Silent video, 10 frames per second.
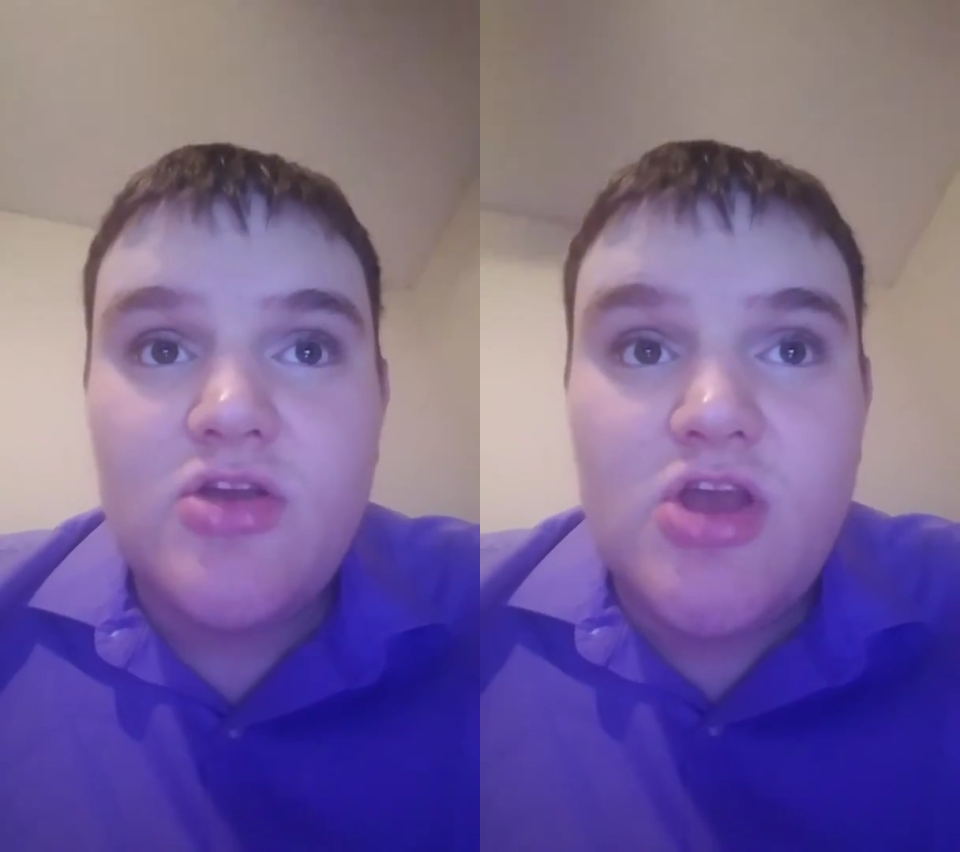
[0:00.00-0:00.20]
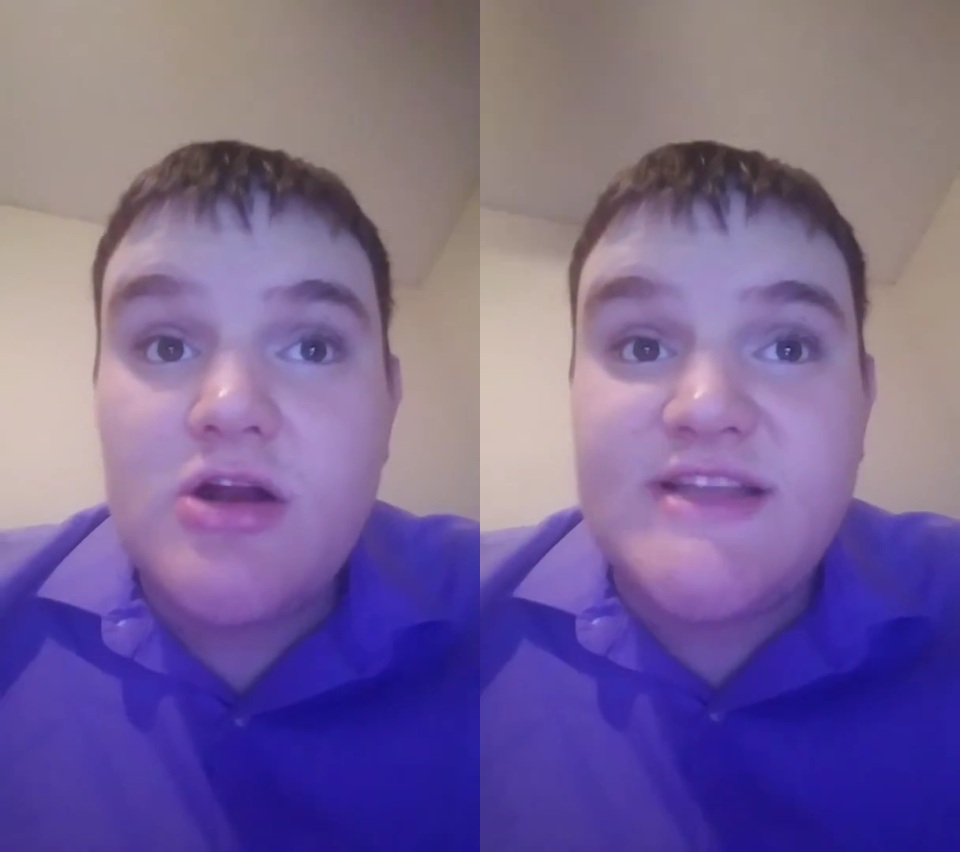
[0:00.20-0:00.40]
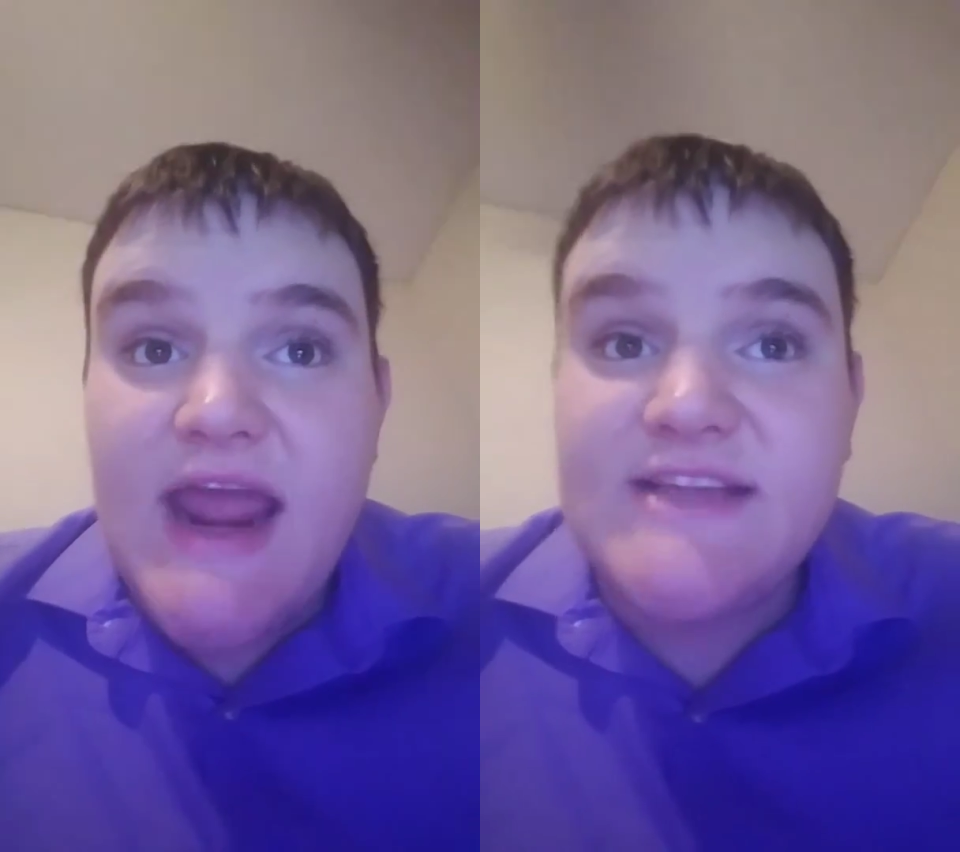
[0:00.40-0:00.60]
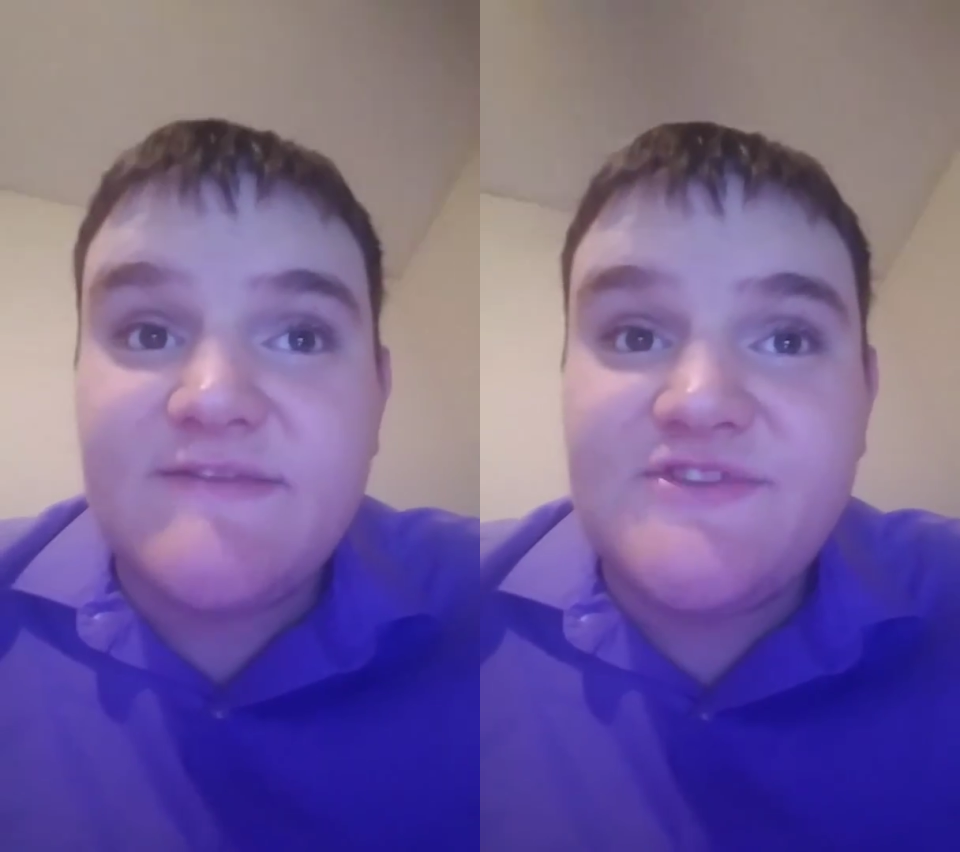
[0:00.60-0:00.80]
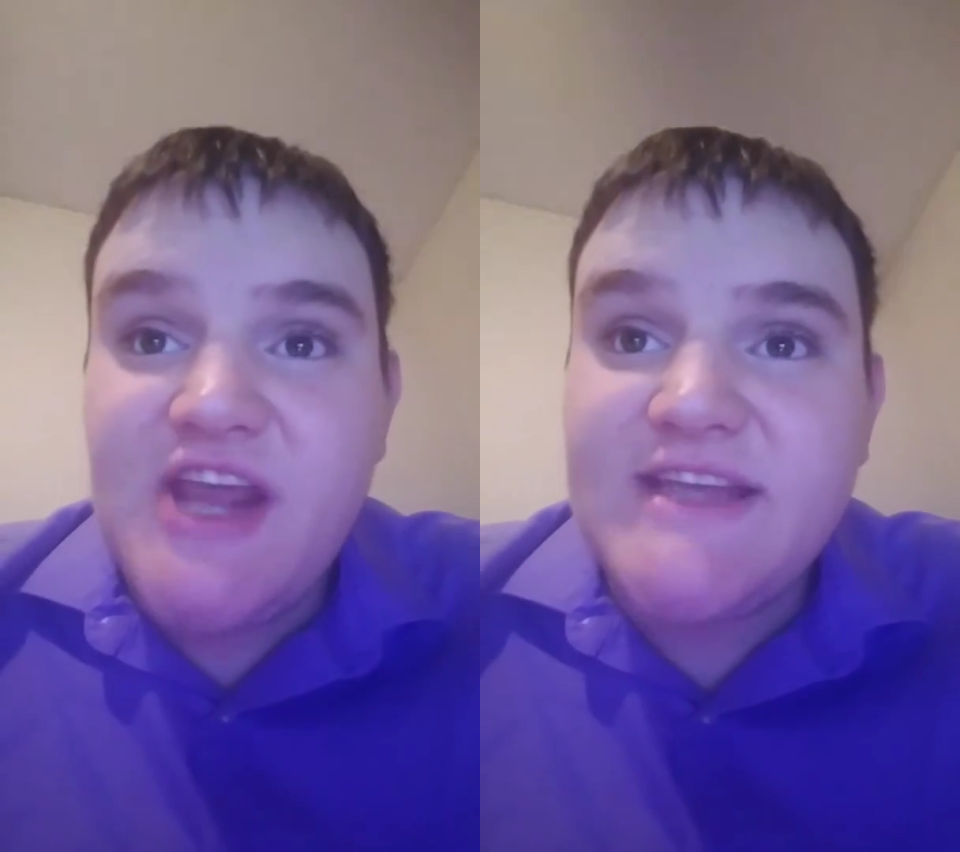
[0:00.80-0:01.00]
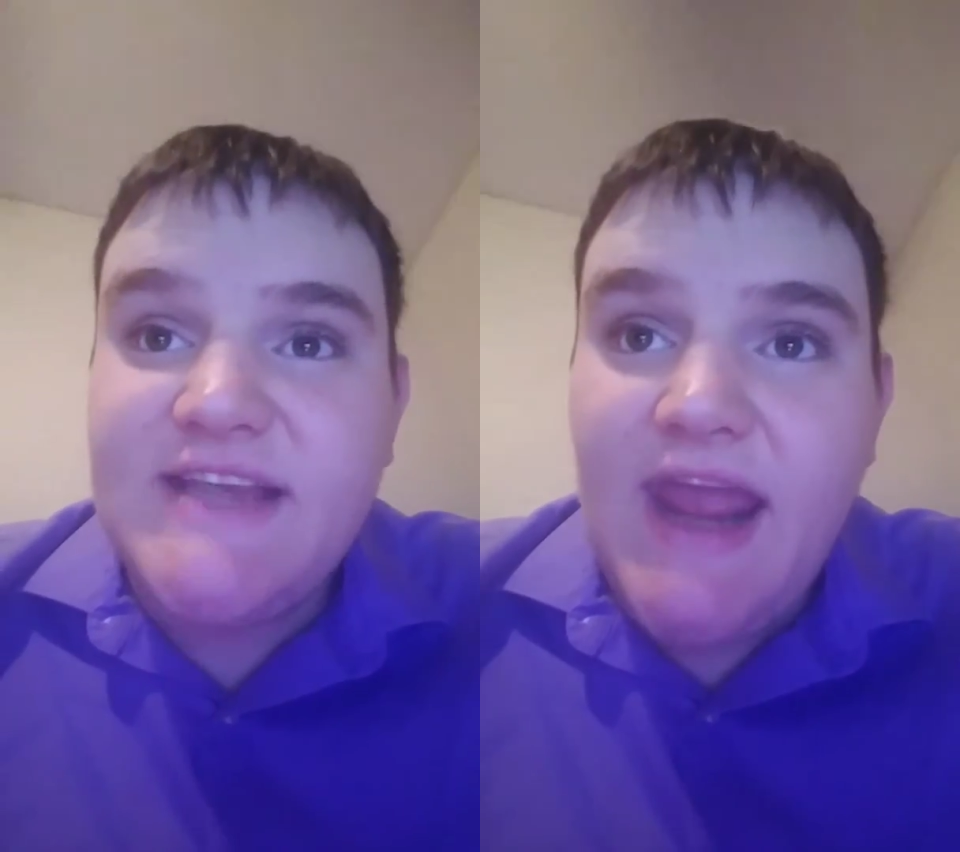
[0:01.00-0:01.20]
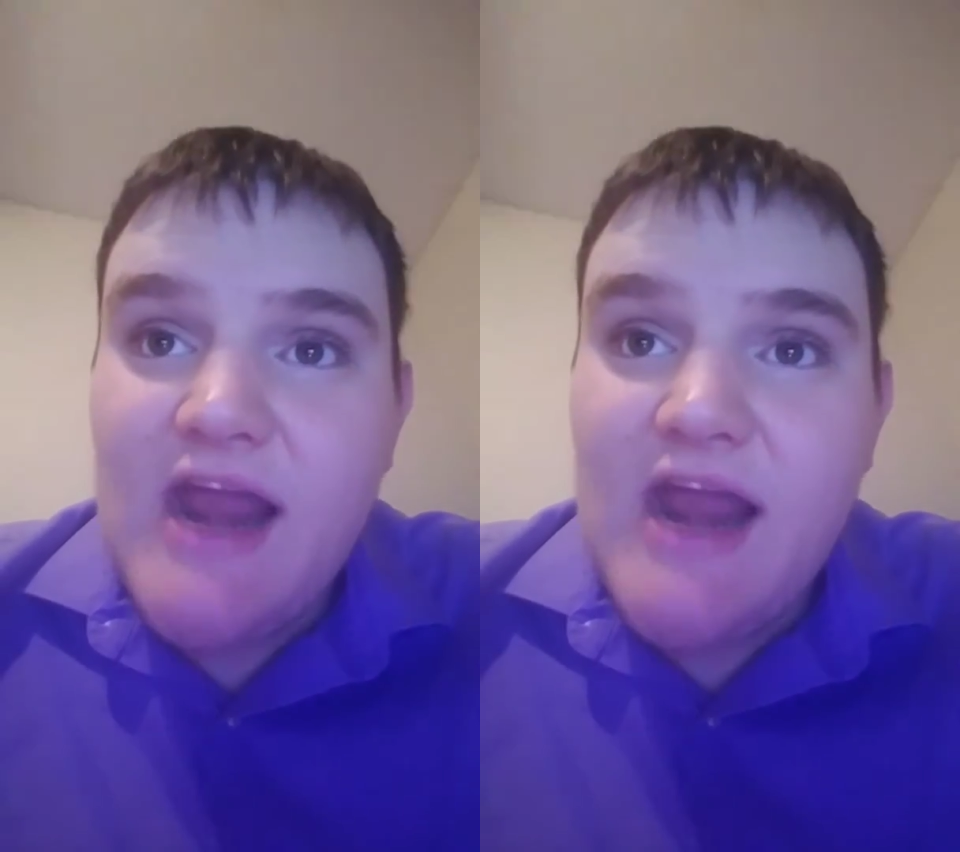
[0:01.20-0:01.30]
Your days of chasing